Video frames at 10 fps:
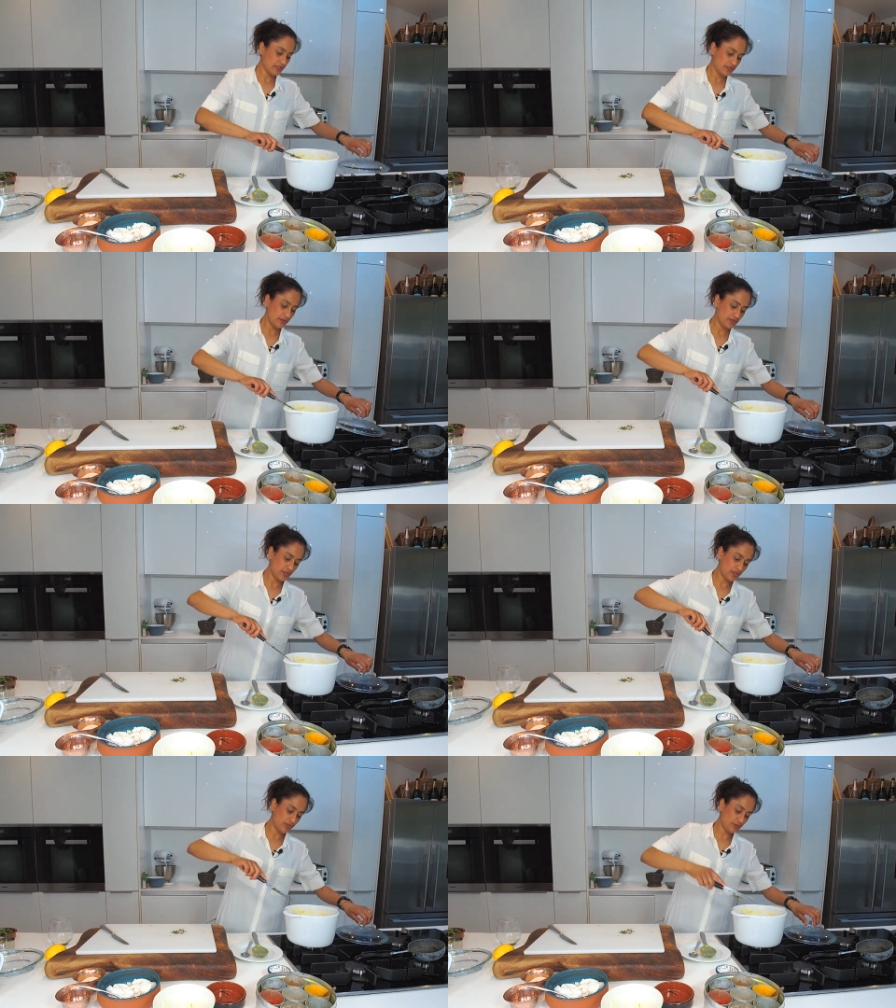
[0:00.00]
So
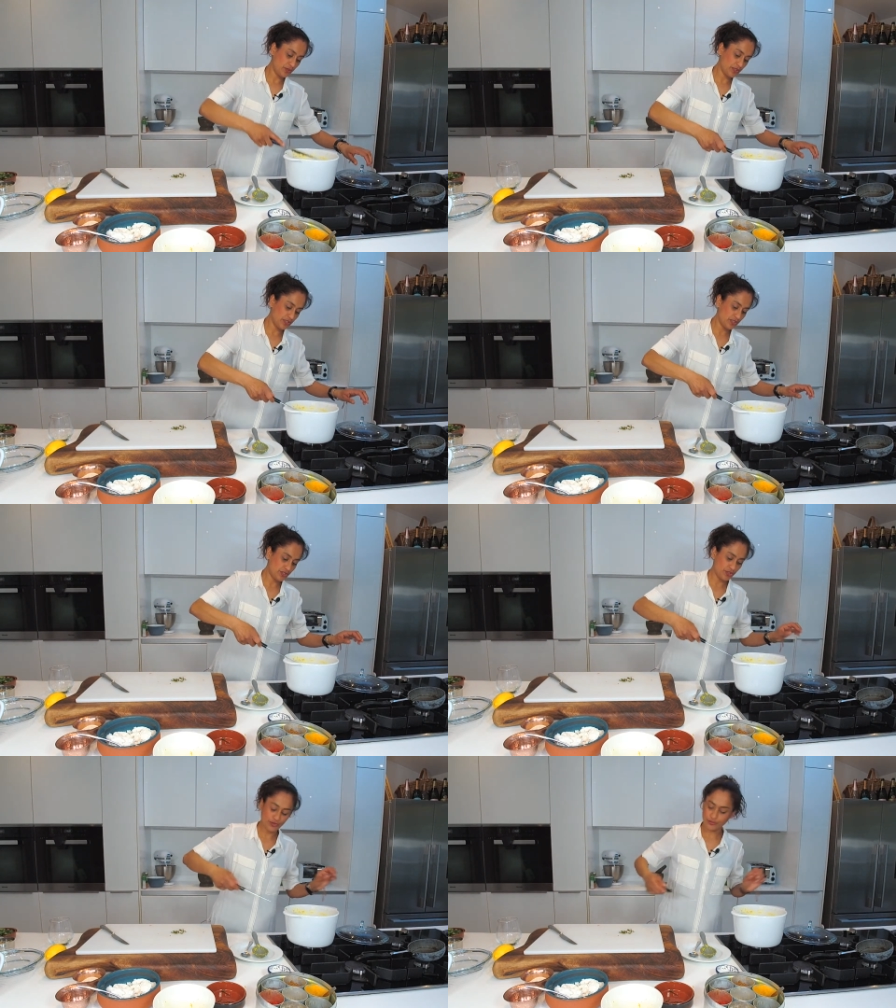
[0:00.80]
it's a good one to
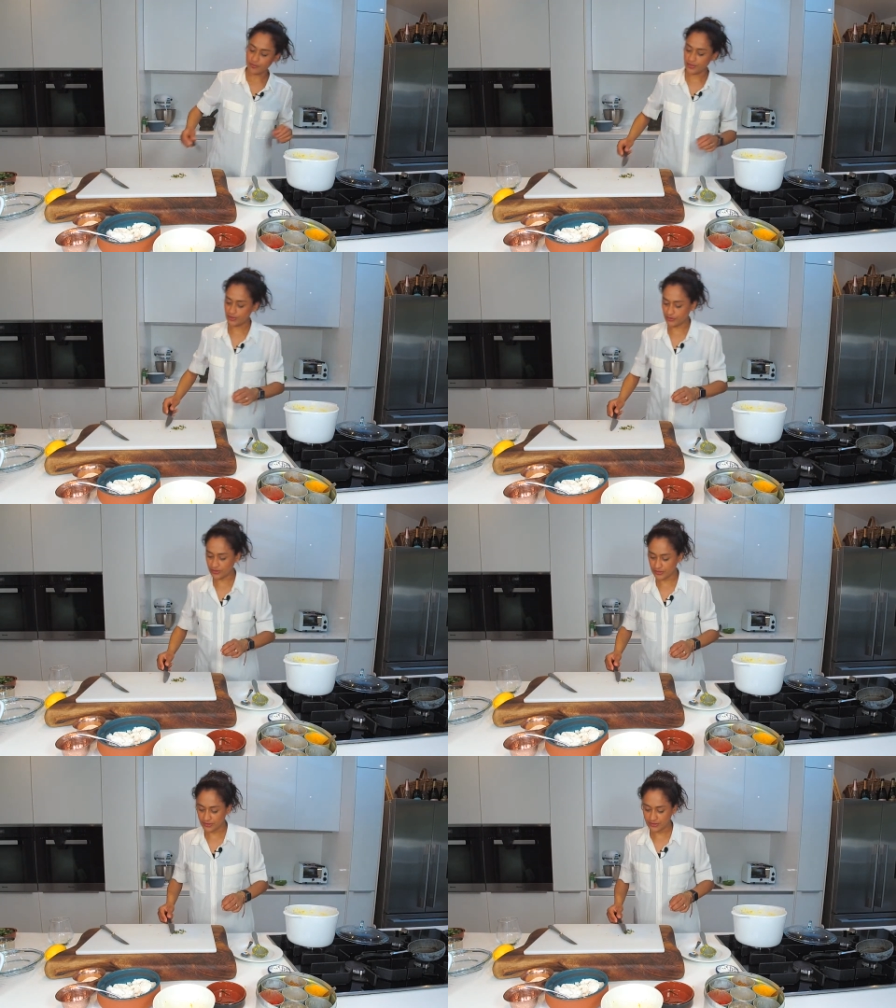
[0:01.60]
do, but you
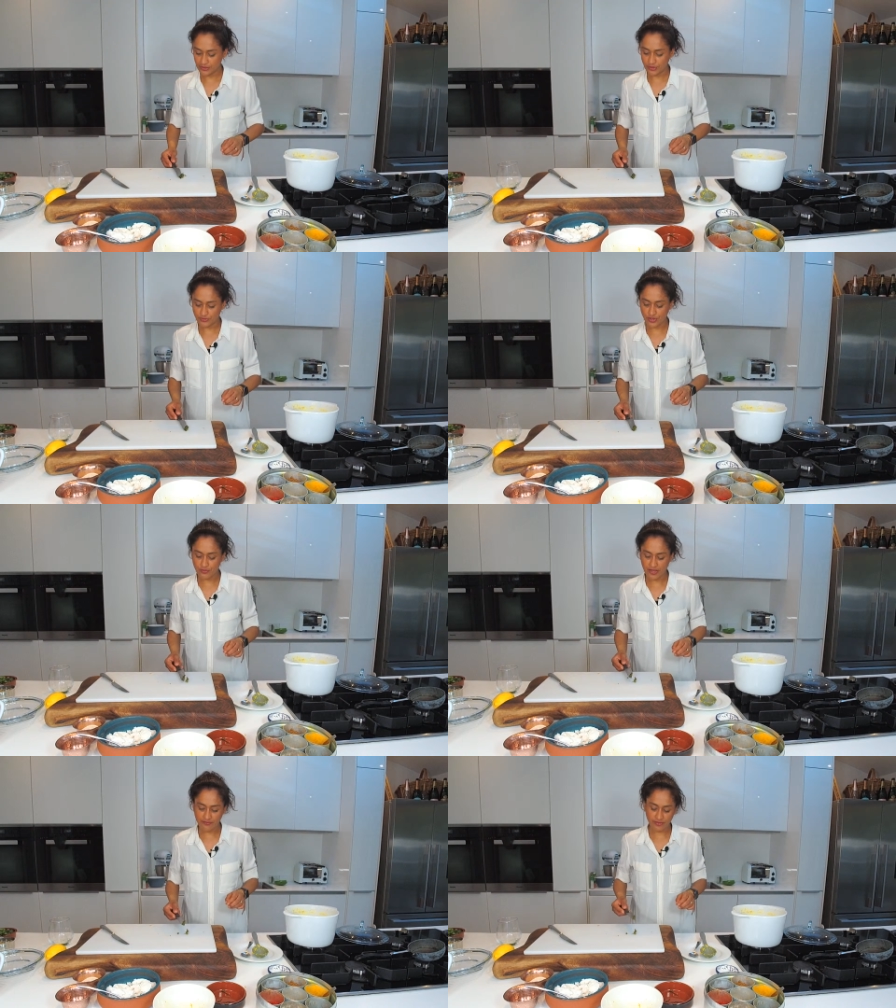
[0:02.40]
can, you know,
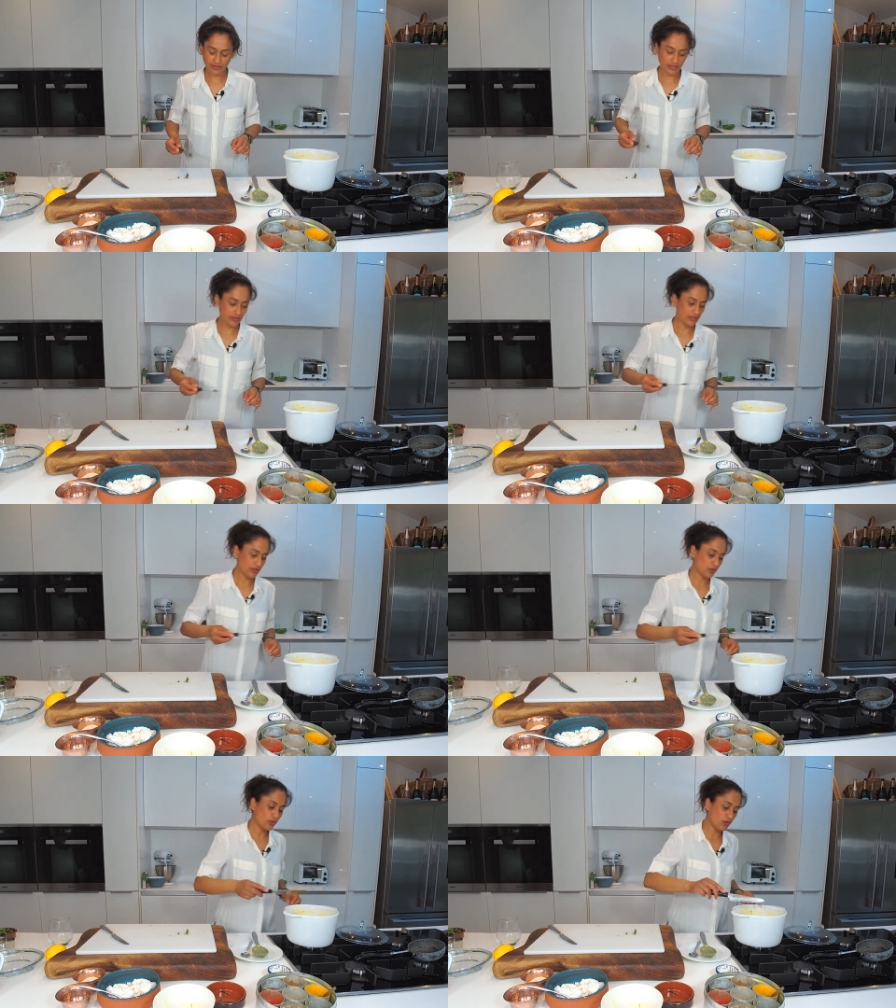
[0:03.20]
don't ever think
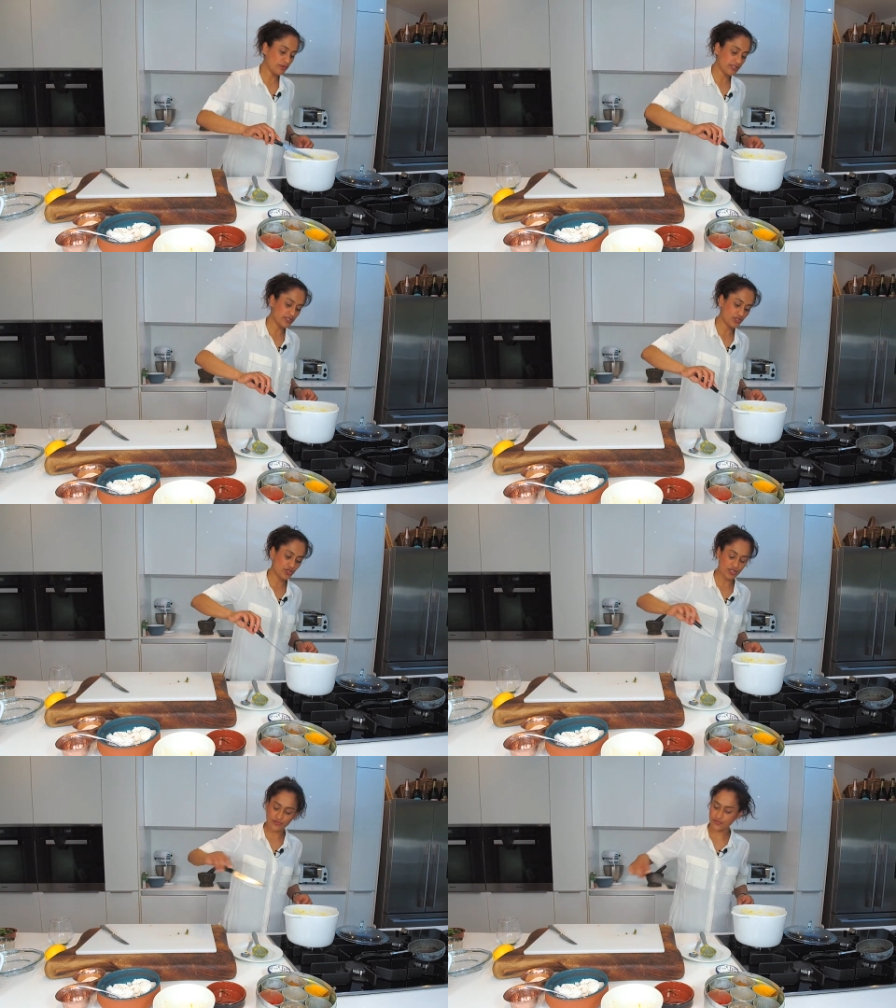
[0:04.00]
that a korma is
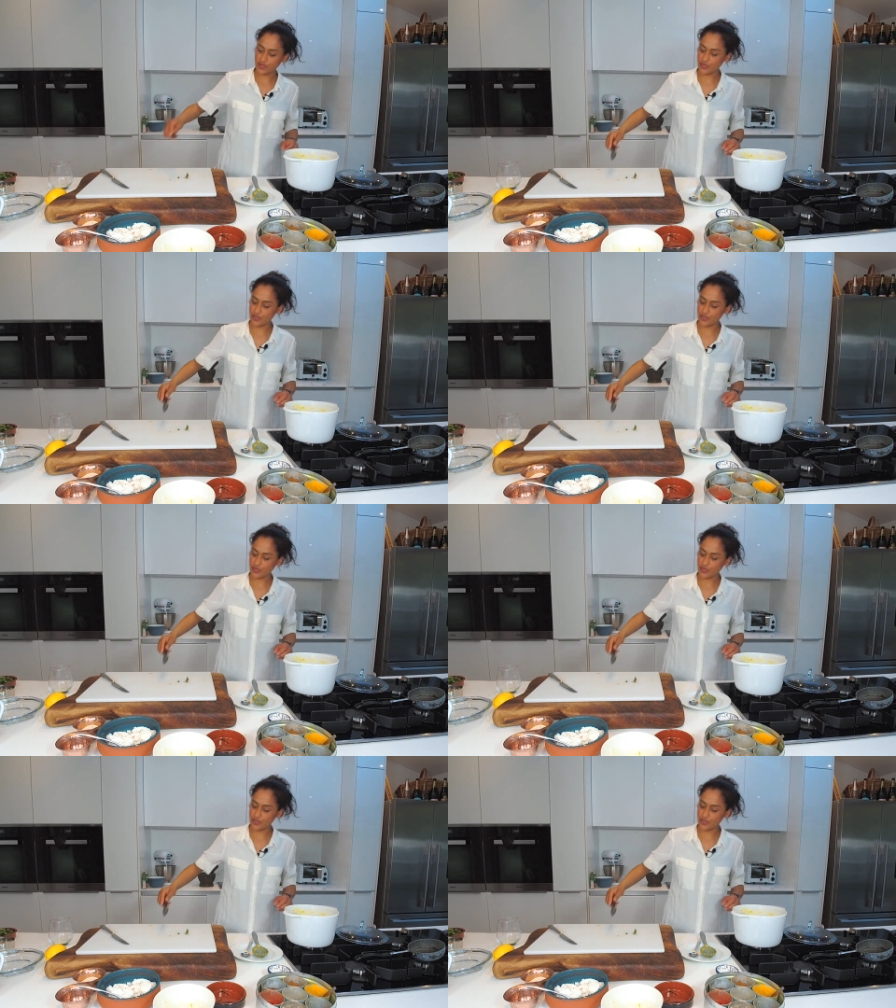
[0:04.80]
just for